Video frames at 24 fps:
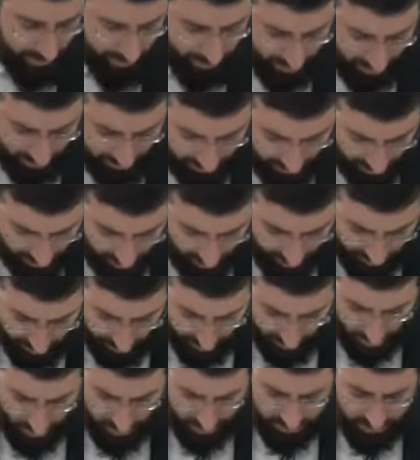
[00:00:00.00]
sometimes are
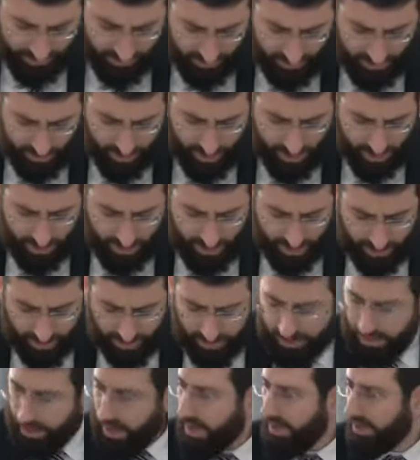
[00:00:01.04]
overlooked.
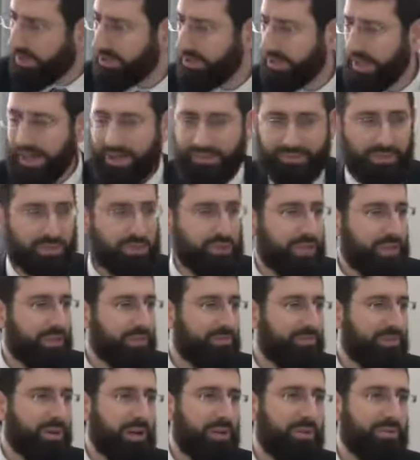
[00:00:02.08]
The, uh, you should have the sheet
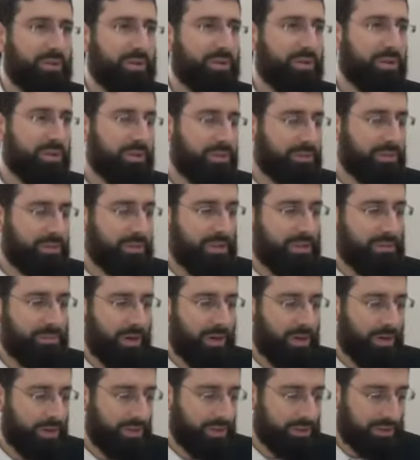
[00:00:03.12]
in front of you. It's the
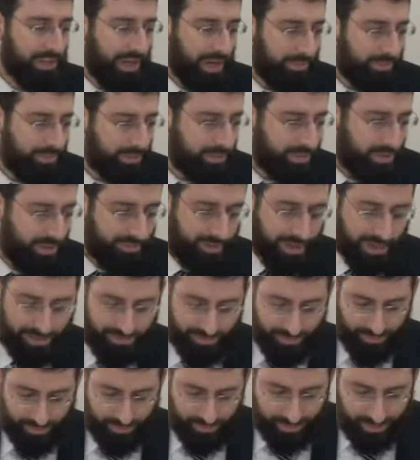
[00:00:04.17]
Gemara in Shabbos, Chaf
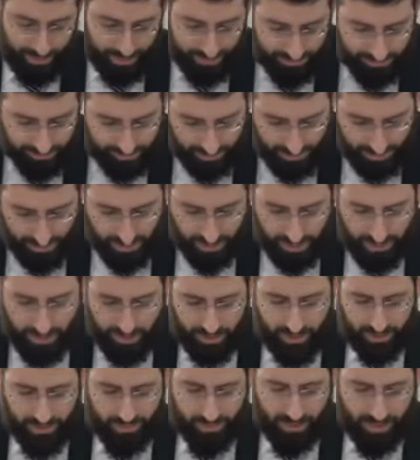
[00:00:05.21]
Aleph Beis.
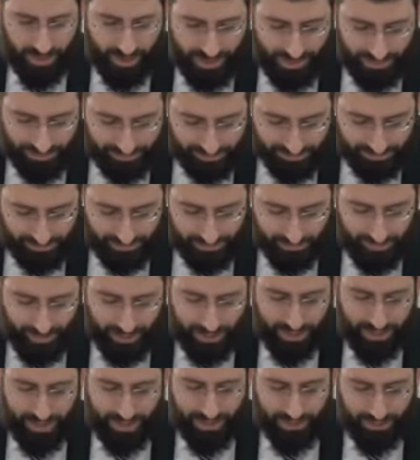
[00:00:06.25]
The Gemara asks,
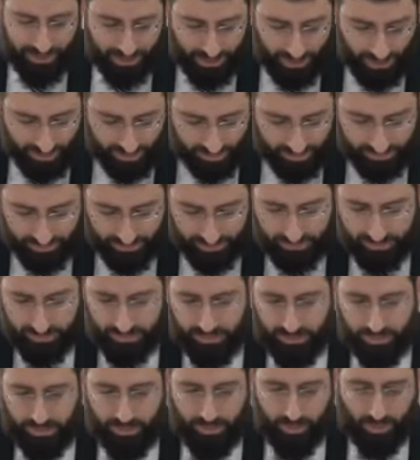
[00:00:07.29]
Mai Chanukah,
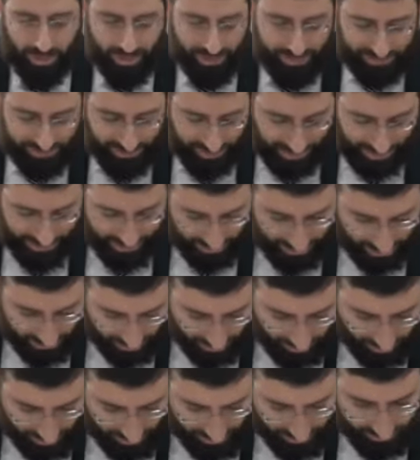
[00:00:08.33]
what is
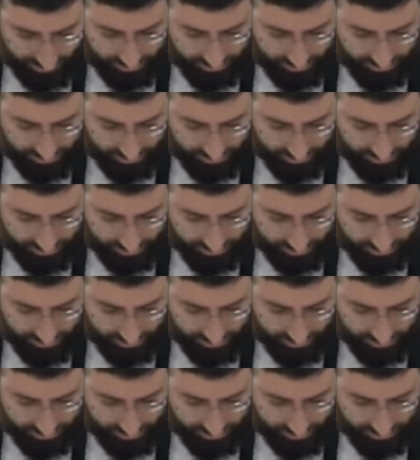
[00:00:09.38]
Chanukah?